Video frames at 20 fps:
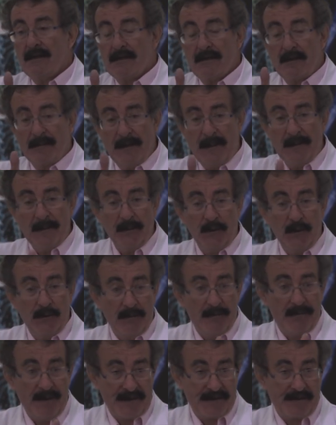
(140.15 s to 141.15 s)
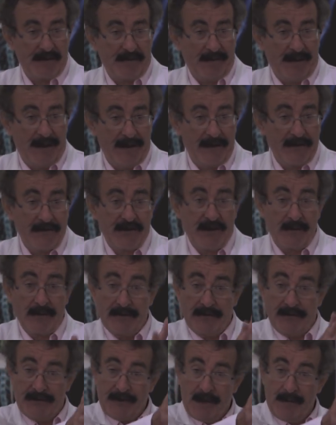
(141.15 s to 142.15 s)
the people who were best at biology were
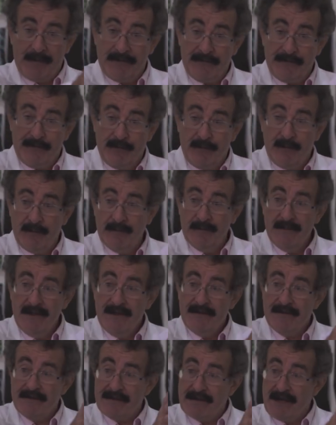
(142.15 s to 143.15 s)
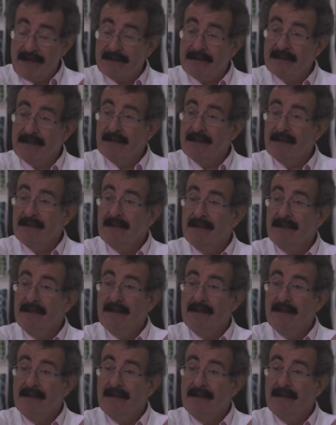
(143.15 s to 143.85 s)
at the top of the form dissecting